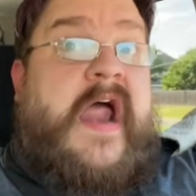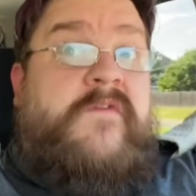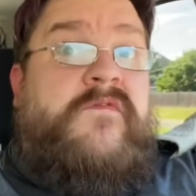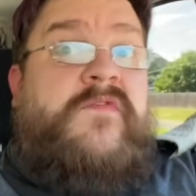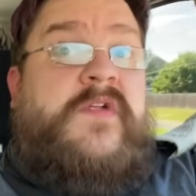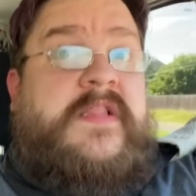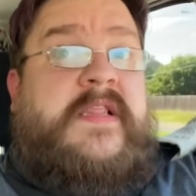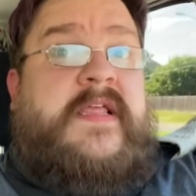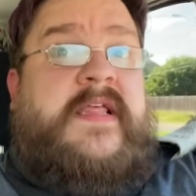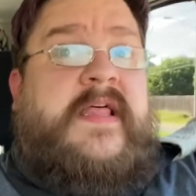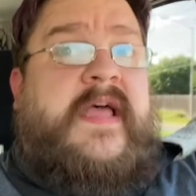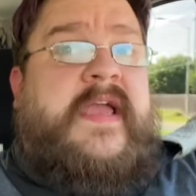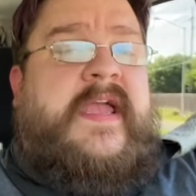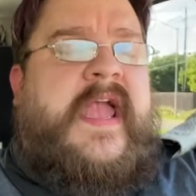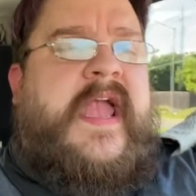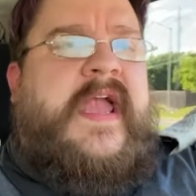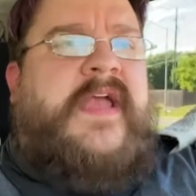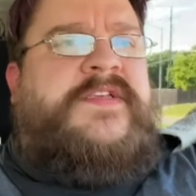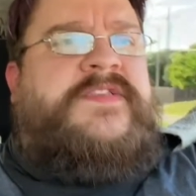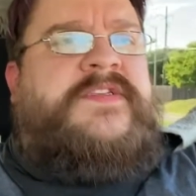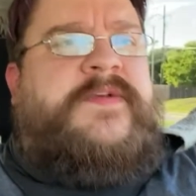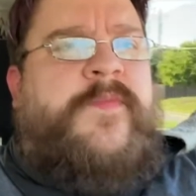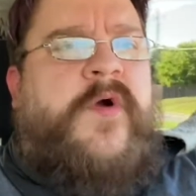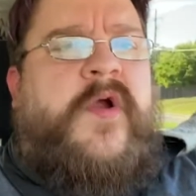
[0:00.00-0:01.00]
I really like
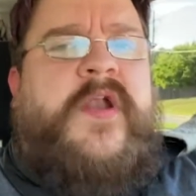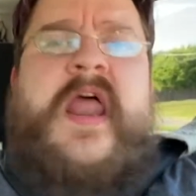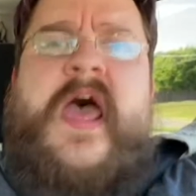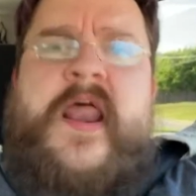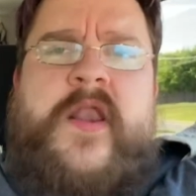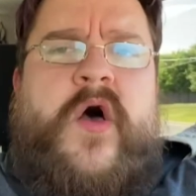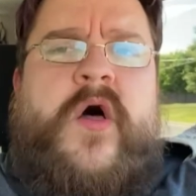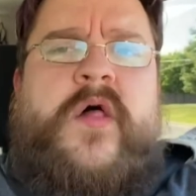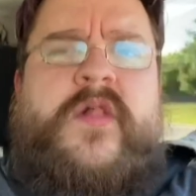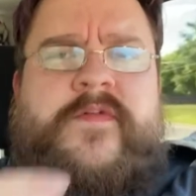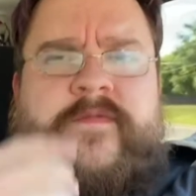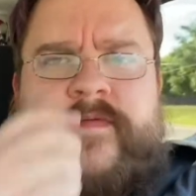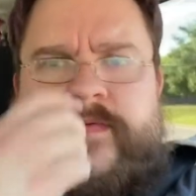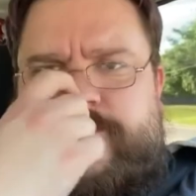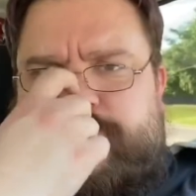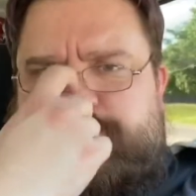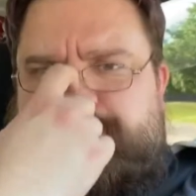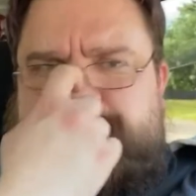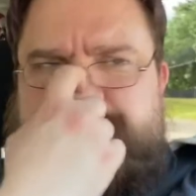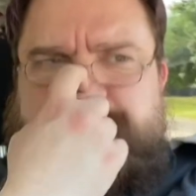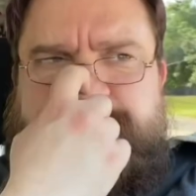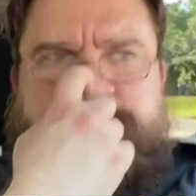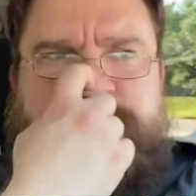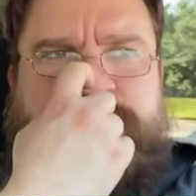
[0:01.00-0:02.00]
ASMR, not all of
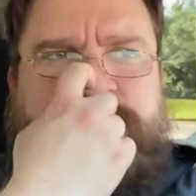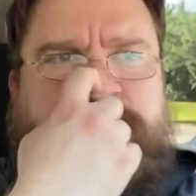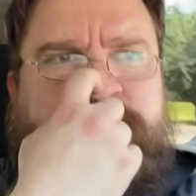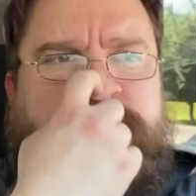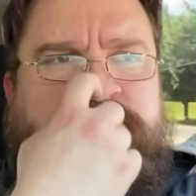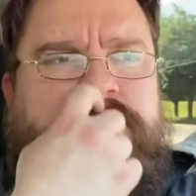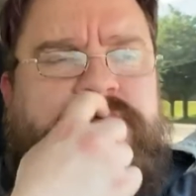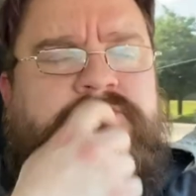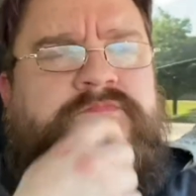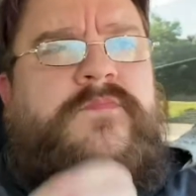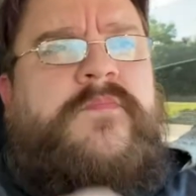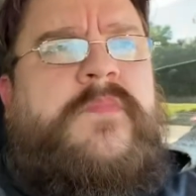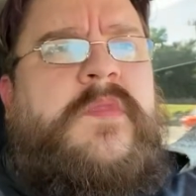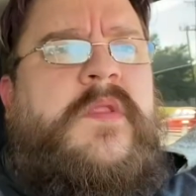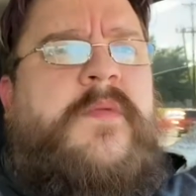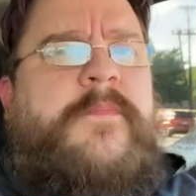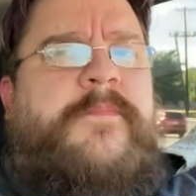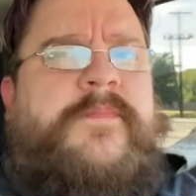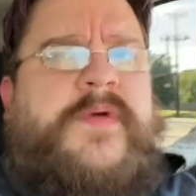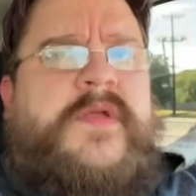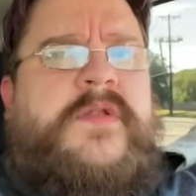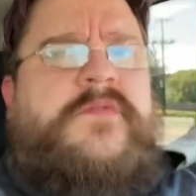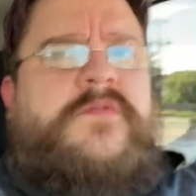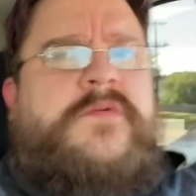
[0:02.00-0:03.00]

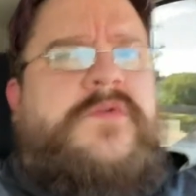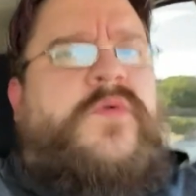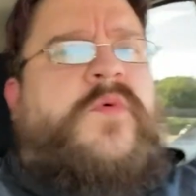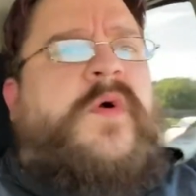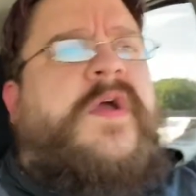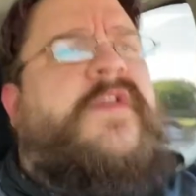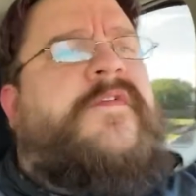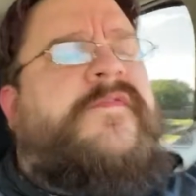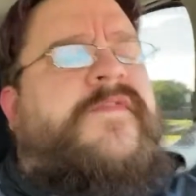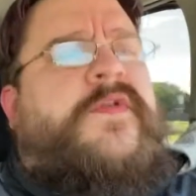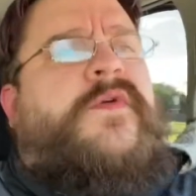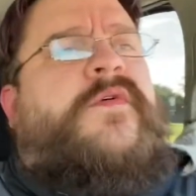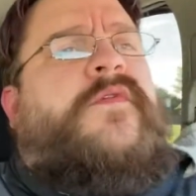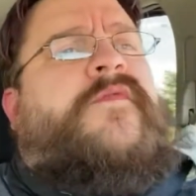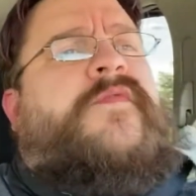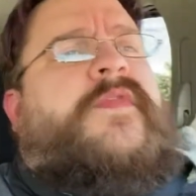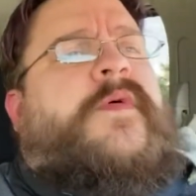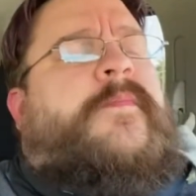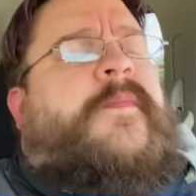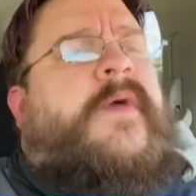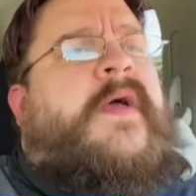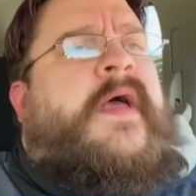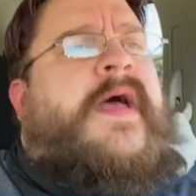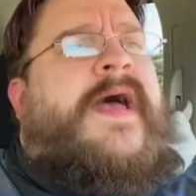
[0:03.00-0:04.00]
them, but quite a few of
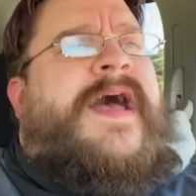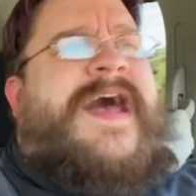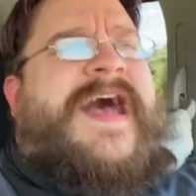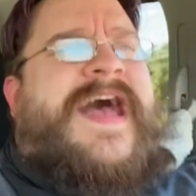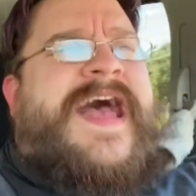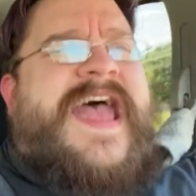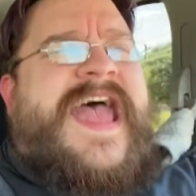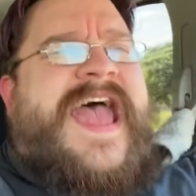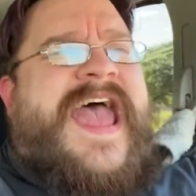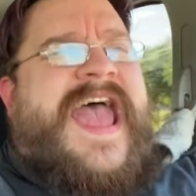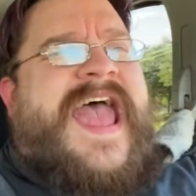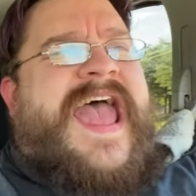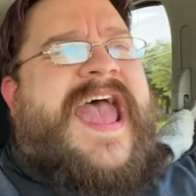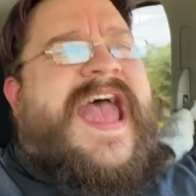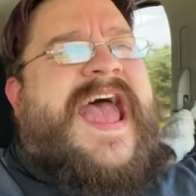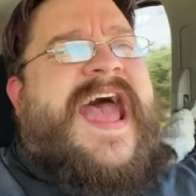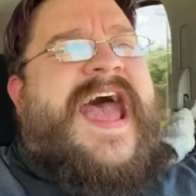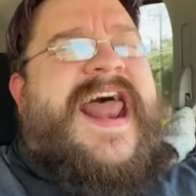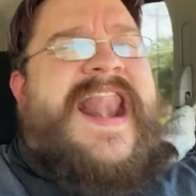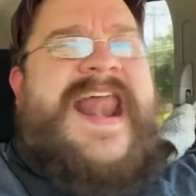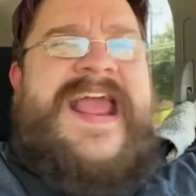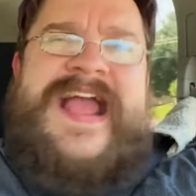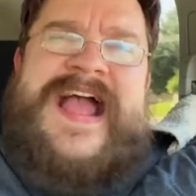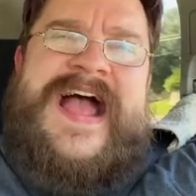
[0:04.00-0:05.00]
them.
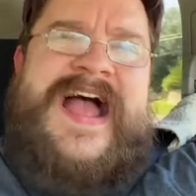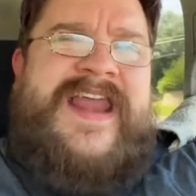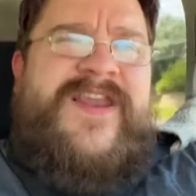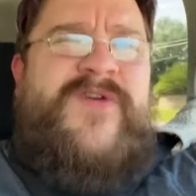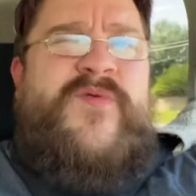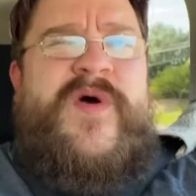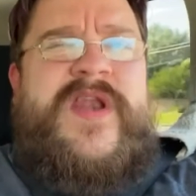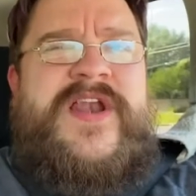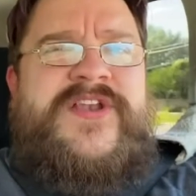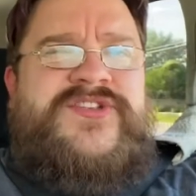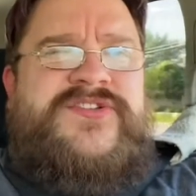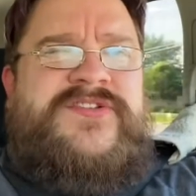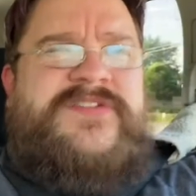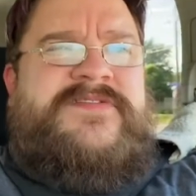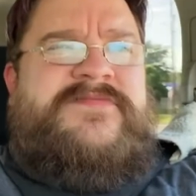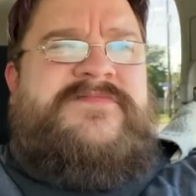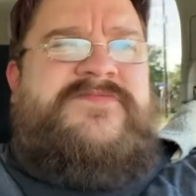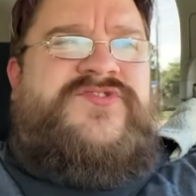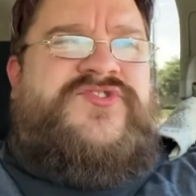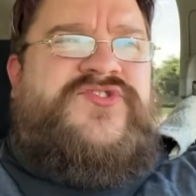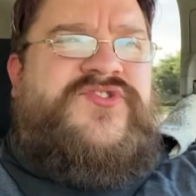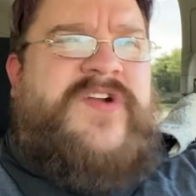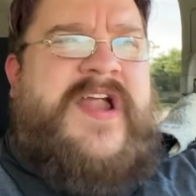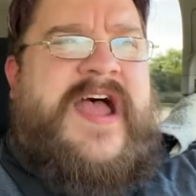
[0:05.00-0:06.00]
And I kind of
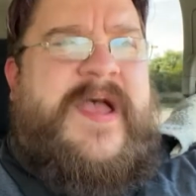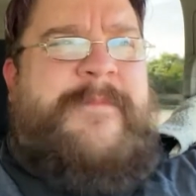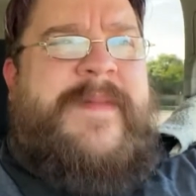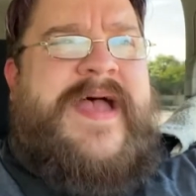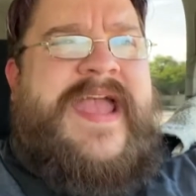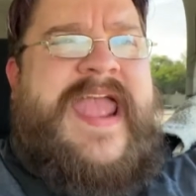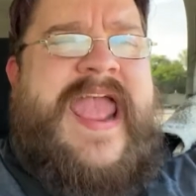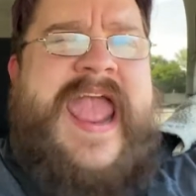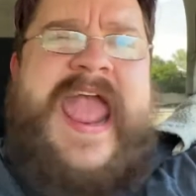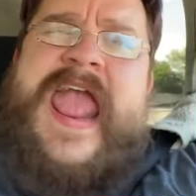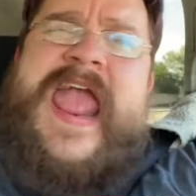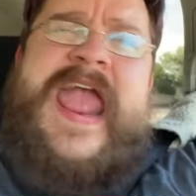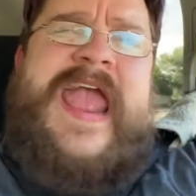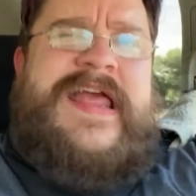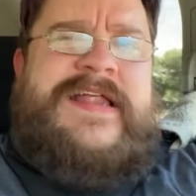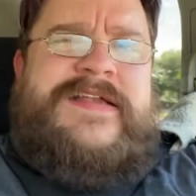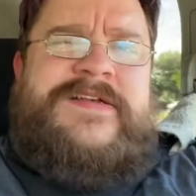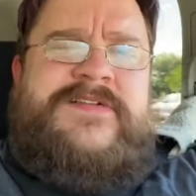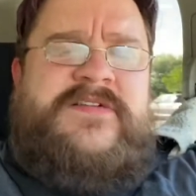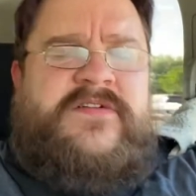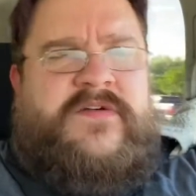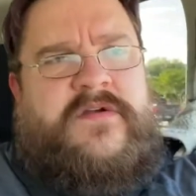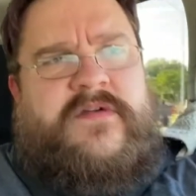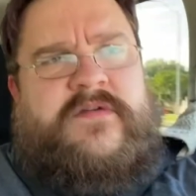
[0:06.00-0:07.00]
want to try my
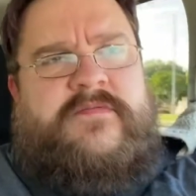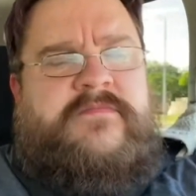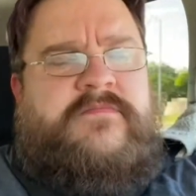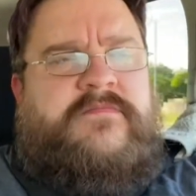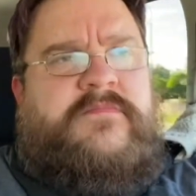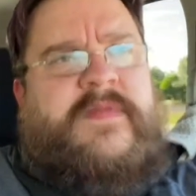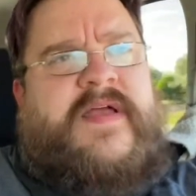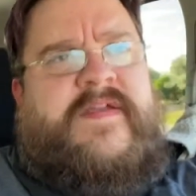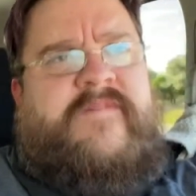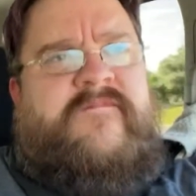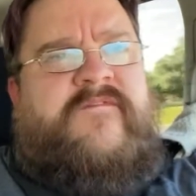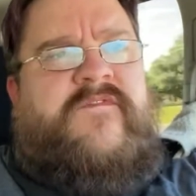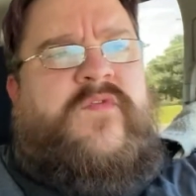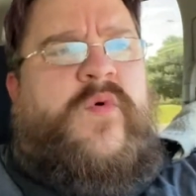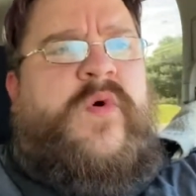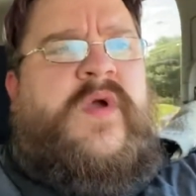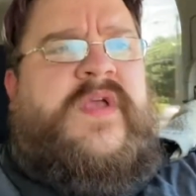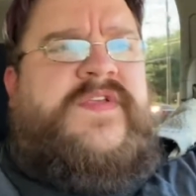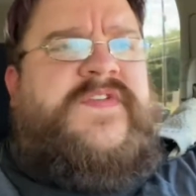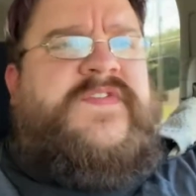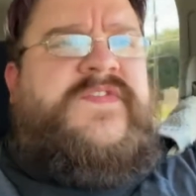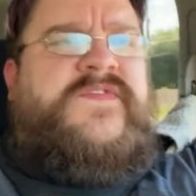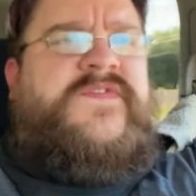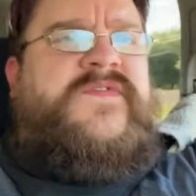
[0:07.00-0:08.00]
hand, or my
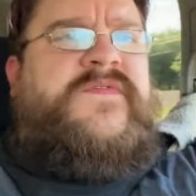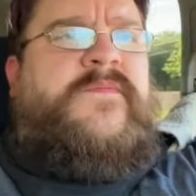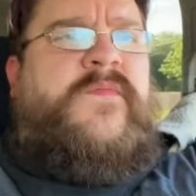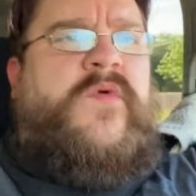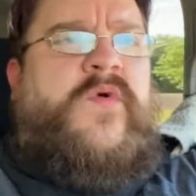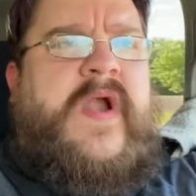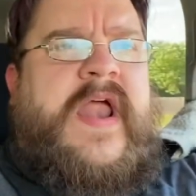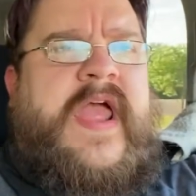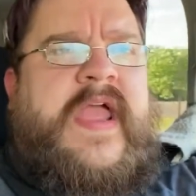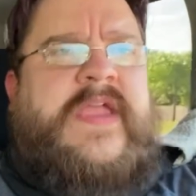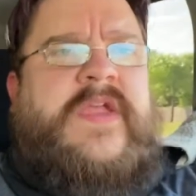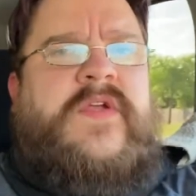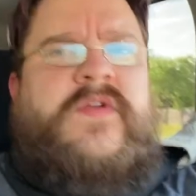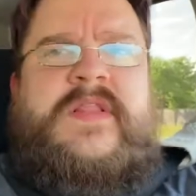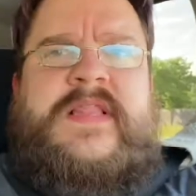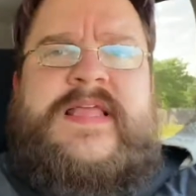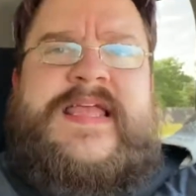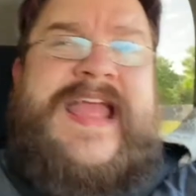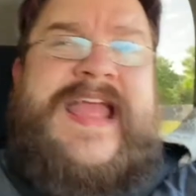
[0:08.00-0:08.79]
voice more accurately